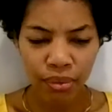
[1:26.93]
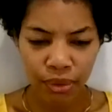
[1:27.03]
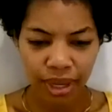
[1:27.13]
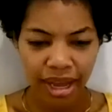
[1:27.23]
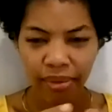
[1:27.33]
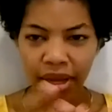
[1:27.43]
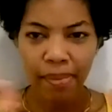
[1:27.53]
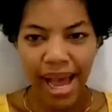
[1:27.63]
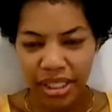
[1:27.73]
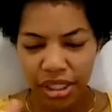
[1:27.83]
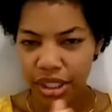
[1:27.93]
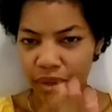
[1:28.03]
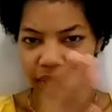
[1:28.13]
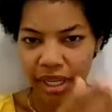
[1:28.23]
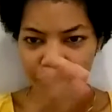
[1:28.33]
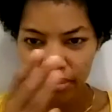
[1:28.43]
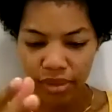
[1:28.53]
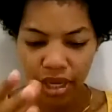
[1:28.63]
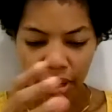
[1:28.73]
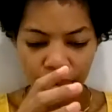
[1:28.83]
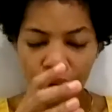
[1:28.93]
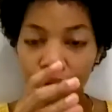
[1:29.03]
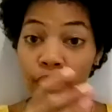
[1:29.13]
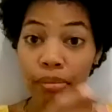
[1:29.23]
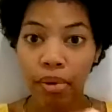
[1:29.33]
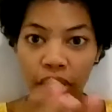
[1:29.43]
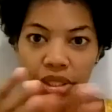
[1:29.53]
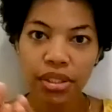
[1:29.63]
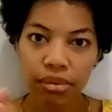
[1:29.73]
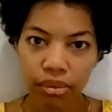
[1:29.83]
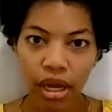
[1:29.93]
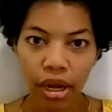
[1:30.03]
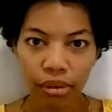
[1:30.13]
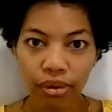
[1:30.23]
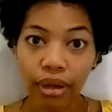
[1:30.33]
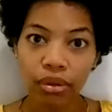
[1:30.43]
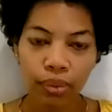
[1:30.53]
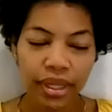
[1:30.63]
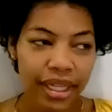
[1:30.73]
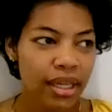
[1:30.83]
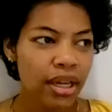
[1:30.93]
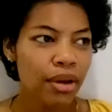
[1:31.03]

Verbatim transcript: and we'll have like a passage that we um, go through in parts uh, throughout the week.